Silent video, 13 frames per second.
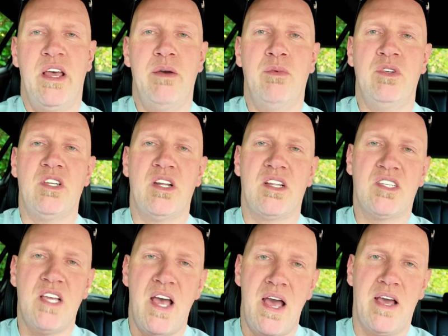It was an
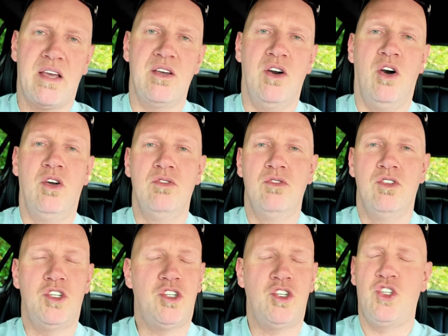attack on
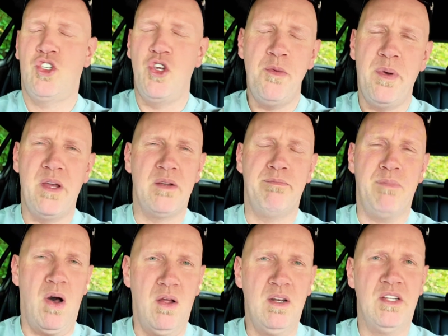stupid
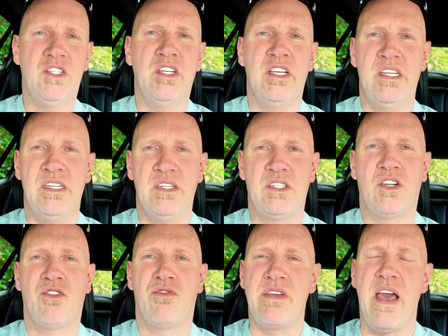
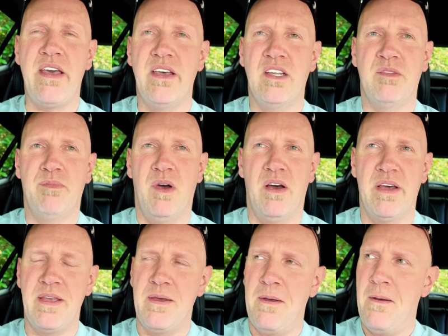policies created
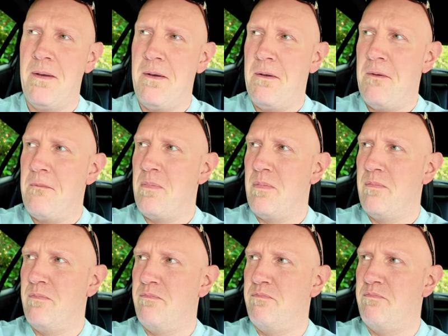by,
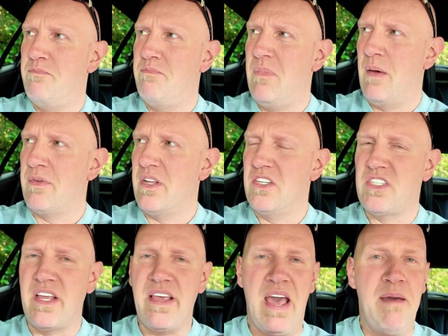I'm going to
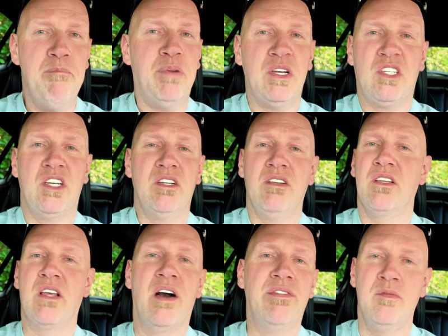say,
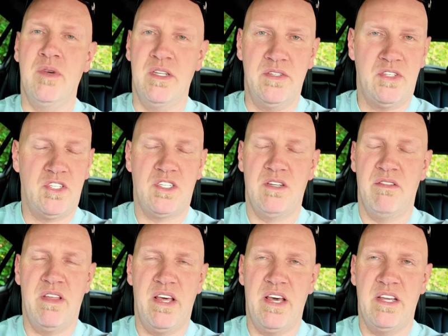impotent governments
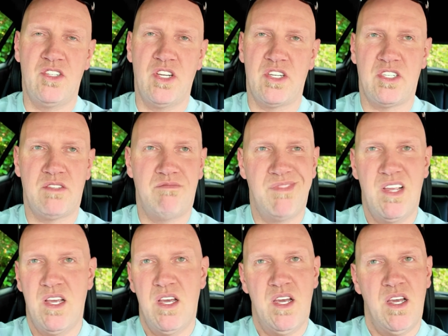that are just
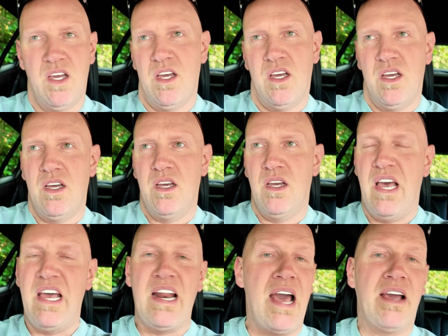
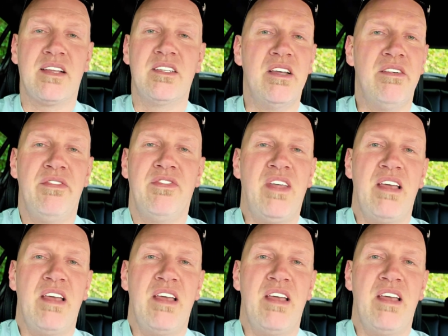inactive.